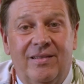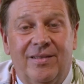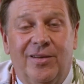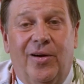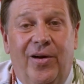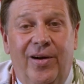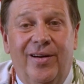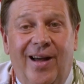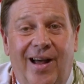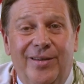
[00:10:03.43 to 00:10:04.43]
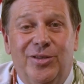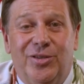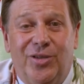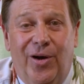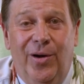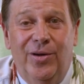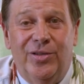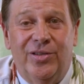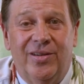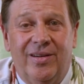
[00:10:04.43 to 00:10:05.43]
to hurt God's
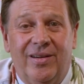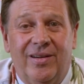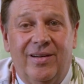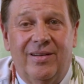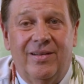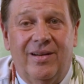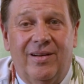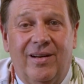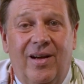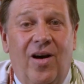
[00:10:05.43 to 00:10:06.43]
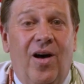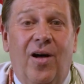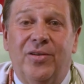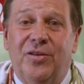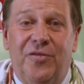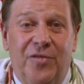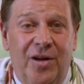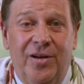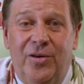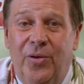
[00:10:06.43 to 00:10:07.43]
church? all to
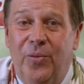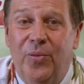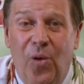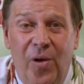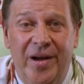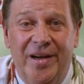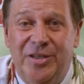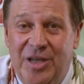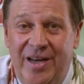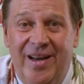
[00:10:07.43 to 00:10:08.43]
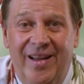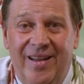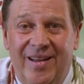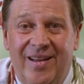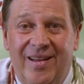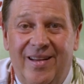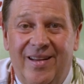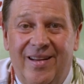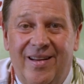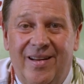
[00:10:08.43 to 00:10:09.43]
fund your ruin agenda?
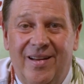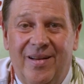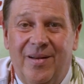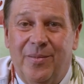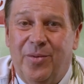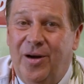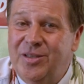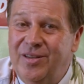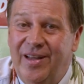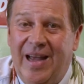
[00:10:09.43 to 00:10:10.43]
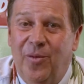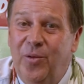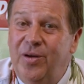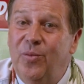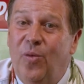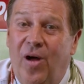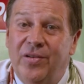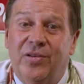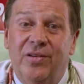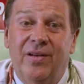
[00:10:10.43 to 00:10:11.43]
Personally, I wouldn't
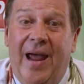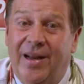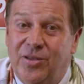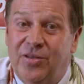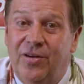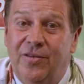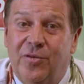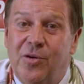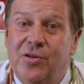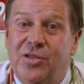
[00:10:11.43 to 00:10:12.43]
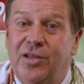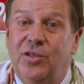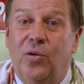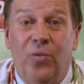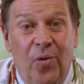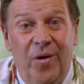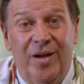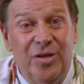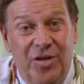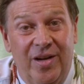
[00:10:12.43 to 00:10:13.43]
want to answer for such a ruin
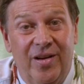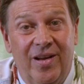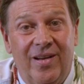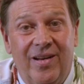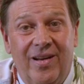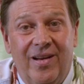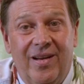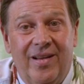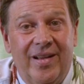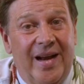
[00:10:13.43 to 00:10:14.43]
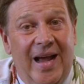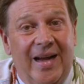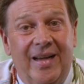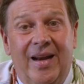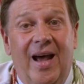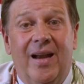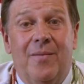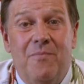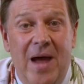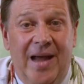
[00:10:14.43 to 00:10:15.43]
agenda that I cannot
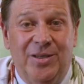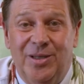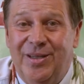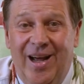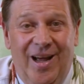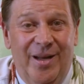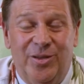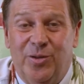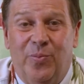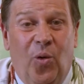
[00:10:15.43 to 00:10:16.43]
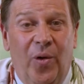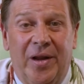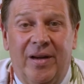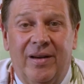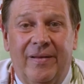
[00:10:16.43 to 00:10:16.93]
imagine God supporting.